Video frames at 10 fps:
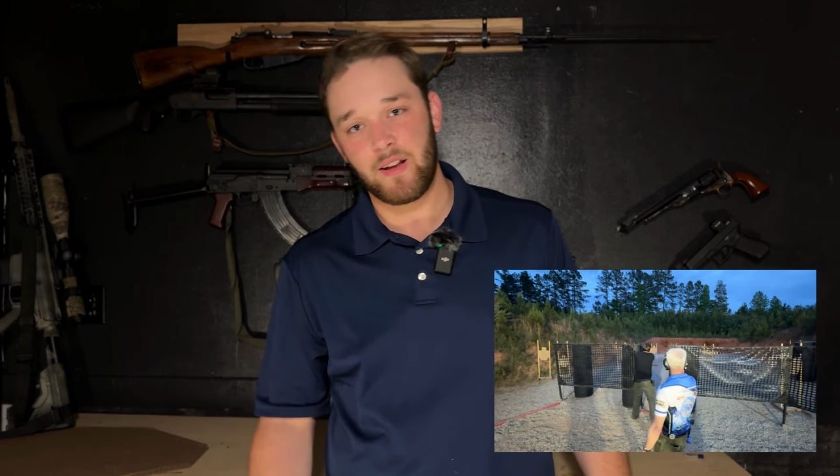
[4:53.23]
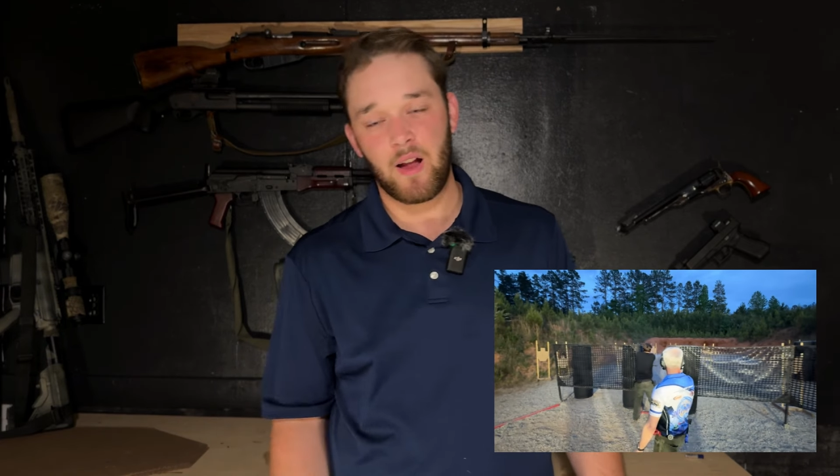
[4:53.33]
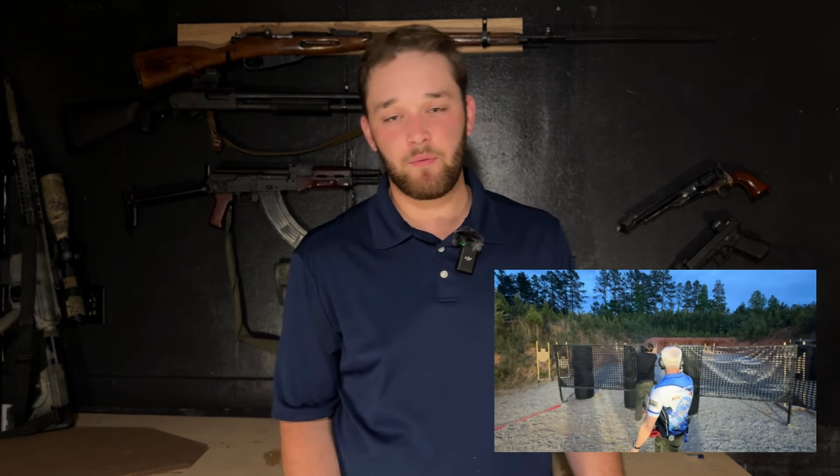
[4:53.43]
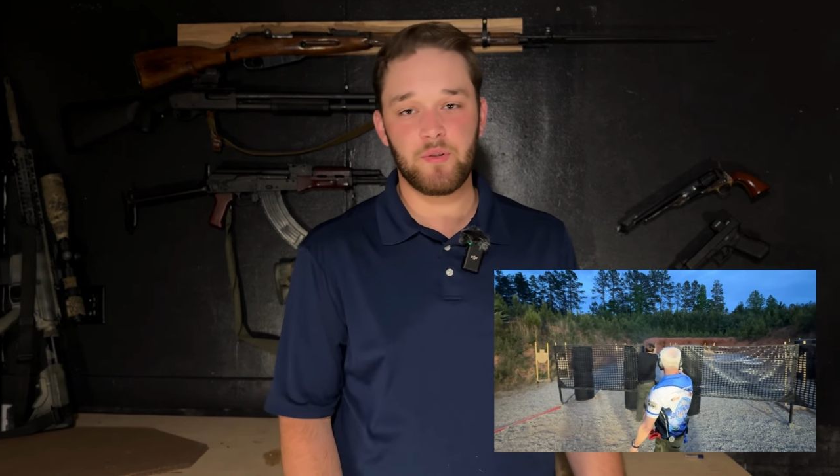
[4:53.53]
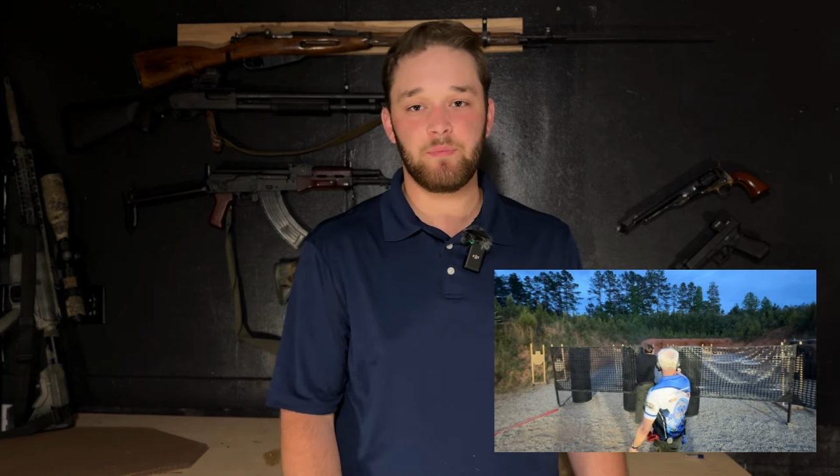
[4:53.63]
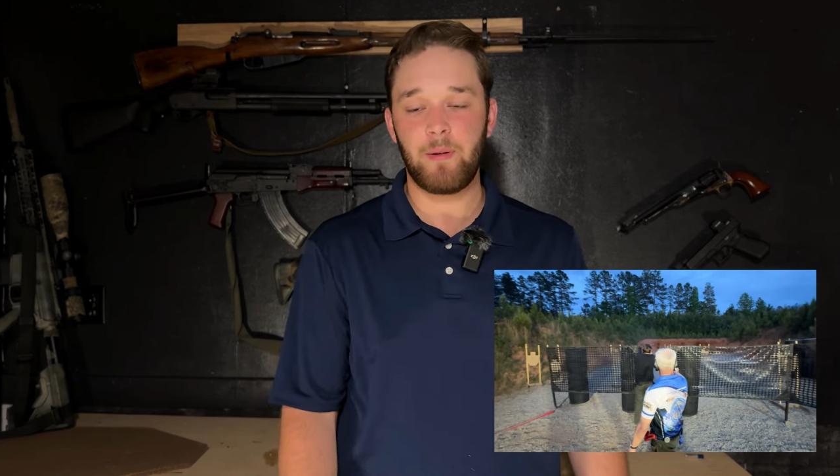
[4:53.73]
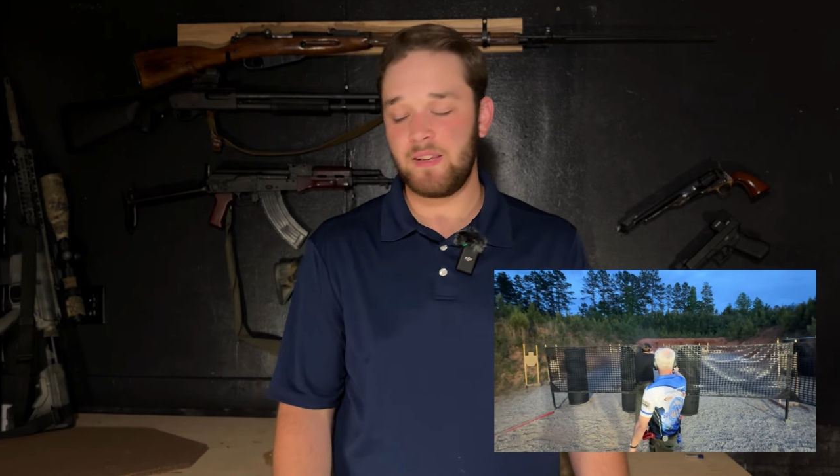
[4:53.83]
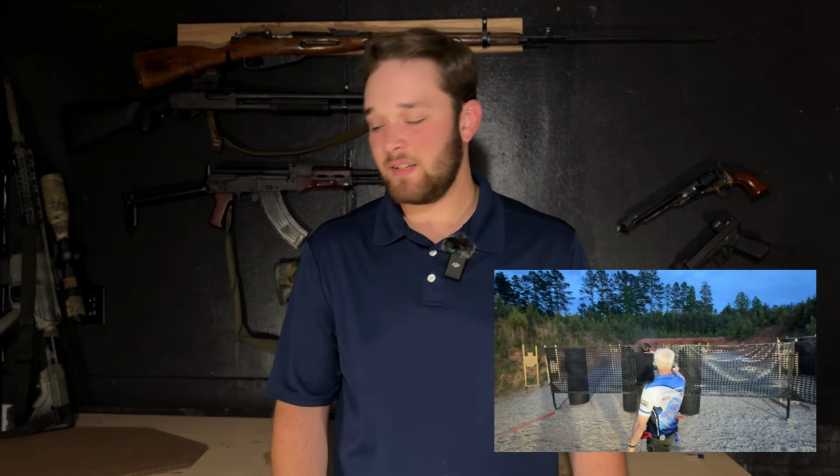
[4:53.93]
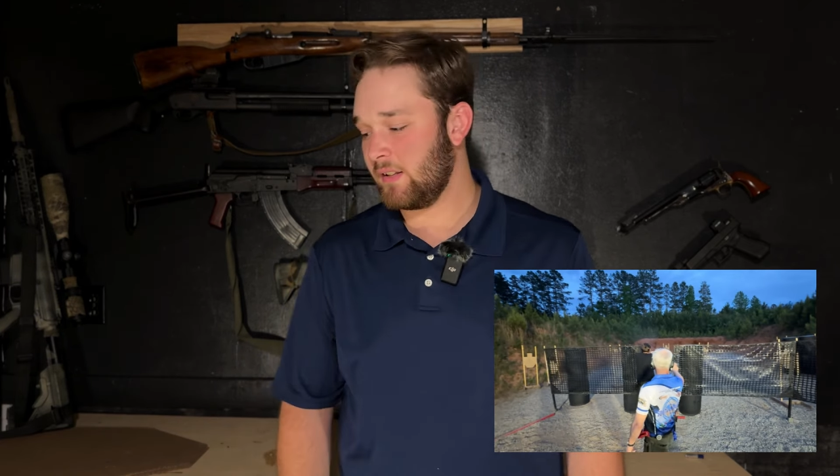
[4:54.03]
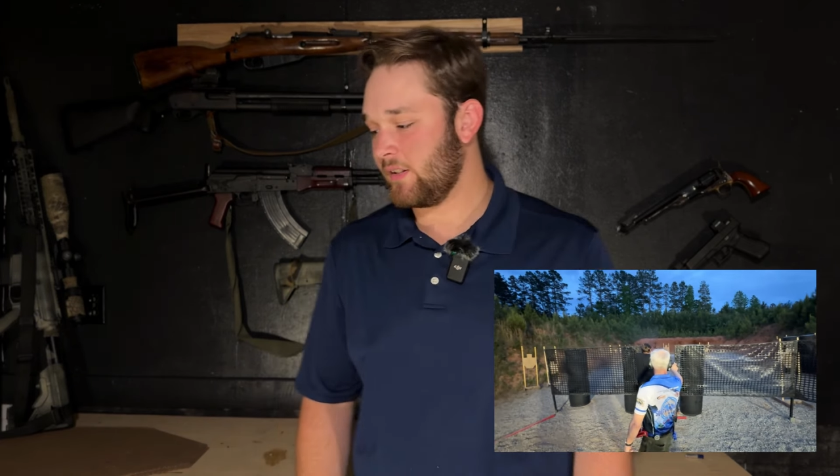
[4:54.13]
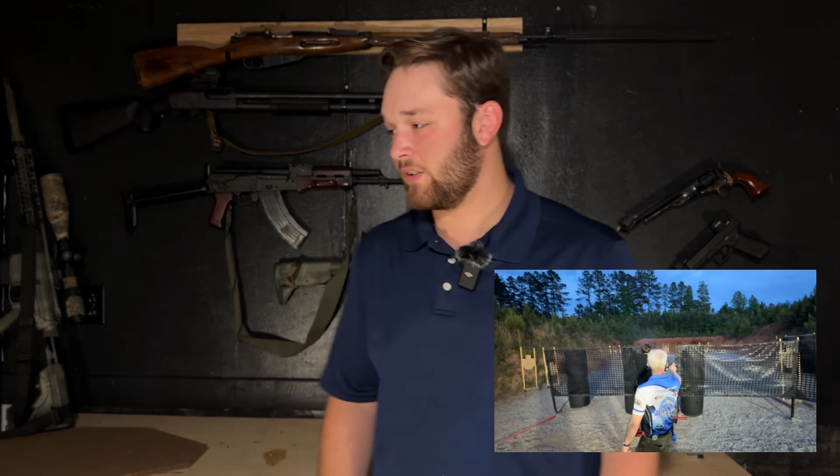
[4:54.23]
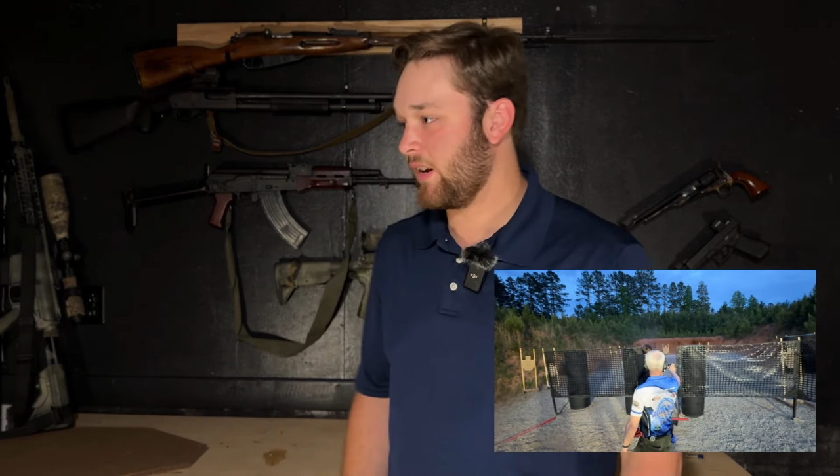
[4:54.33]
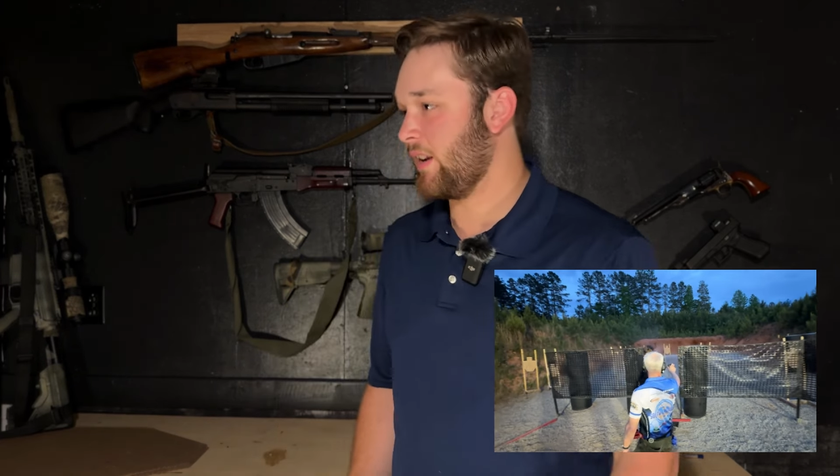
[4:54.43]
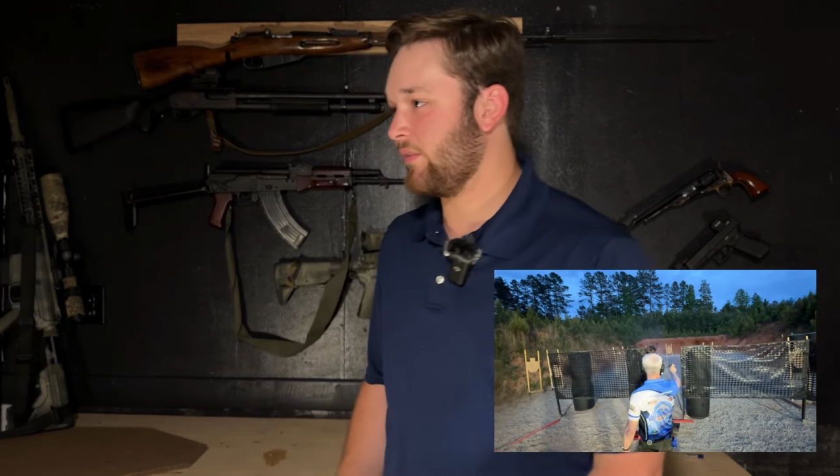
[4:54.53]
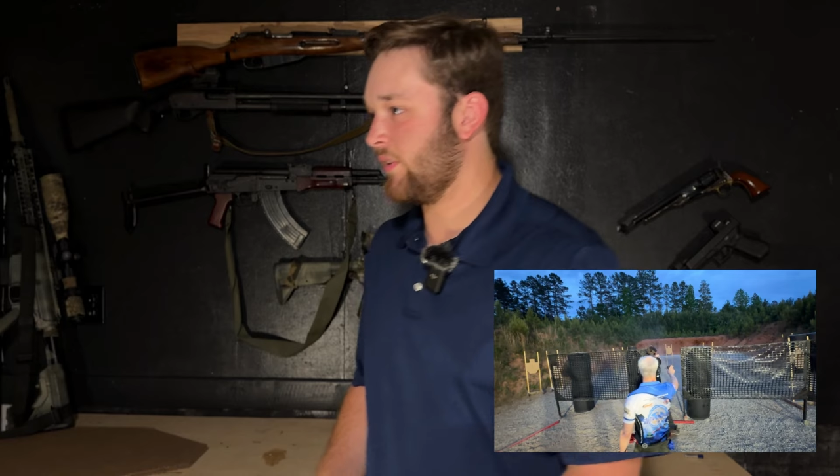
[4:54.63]
I was basically just
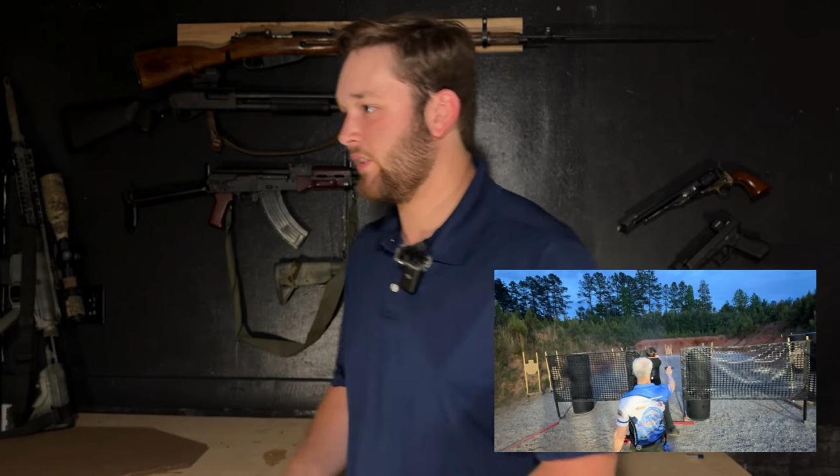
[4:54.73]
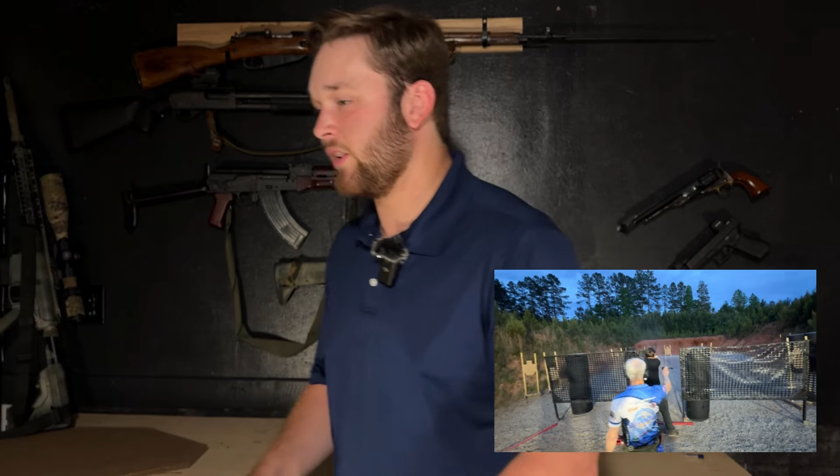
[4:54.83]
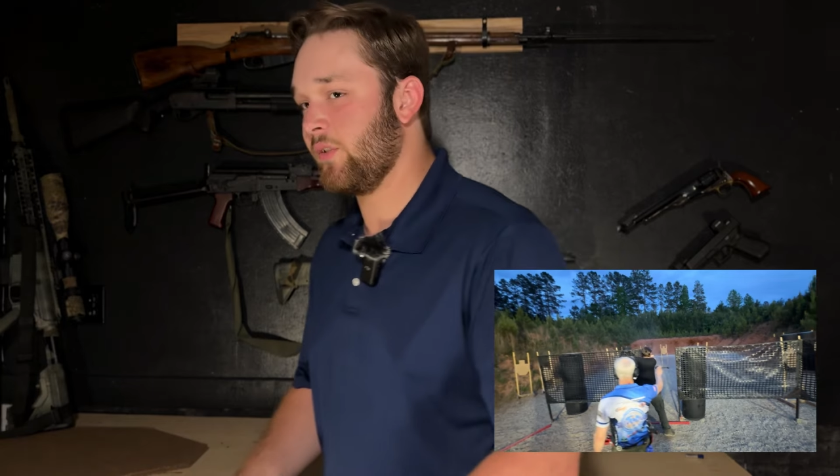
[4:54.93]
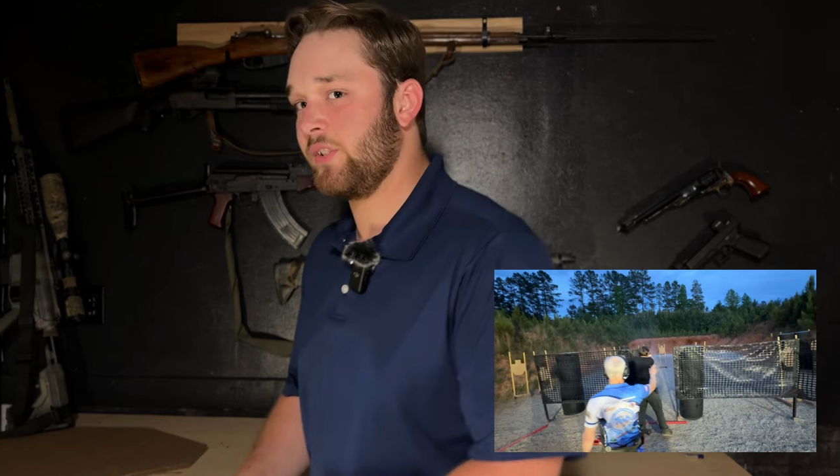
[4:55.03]
kind of slow